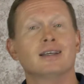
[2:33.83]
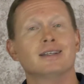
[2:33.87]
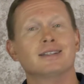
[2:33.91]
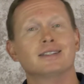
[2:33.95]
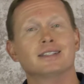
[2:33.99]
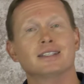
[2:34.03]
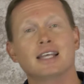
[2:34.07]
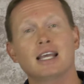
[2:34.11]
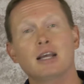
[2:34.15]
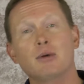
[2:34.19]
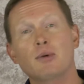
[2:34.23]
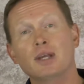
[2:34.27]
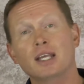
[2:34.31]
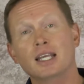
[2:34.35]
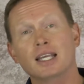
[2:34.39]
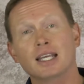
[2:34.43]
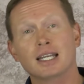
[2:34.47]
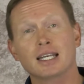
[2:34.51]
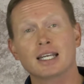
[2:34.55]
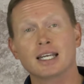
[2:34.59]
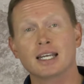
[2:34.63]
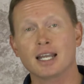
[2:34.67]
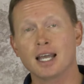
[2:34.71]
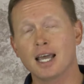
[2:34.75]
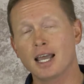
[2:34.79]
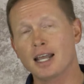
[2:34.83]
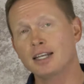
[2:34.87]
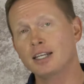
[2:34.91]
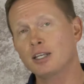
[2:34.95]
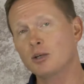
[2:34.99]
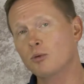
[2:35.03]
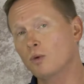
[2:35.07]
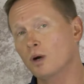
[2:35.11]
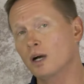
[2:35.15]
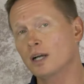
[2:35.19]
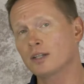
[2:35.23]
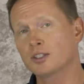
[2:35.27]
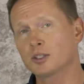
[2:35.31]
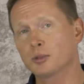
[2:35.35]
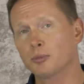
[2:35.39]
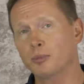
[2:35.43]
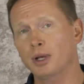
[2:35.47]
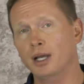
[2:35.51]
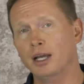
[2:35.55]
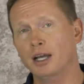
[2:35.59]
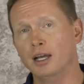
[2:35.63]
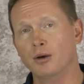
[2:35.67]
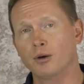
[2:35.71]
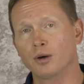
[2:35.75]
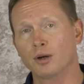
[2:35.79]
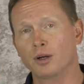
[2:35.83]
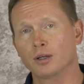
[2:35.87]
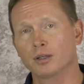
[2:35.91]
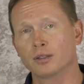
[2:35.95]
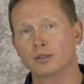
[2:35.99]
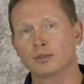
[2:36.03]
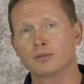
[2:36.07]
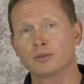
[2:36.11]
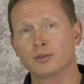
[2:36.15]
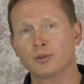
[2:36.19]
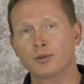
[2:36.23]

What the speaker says: Today we can get 90 watts of power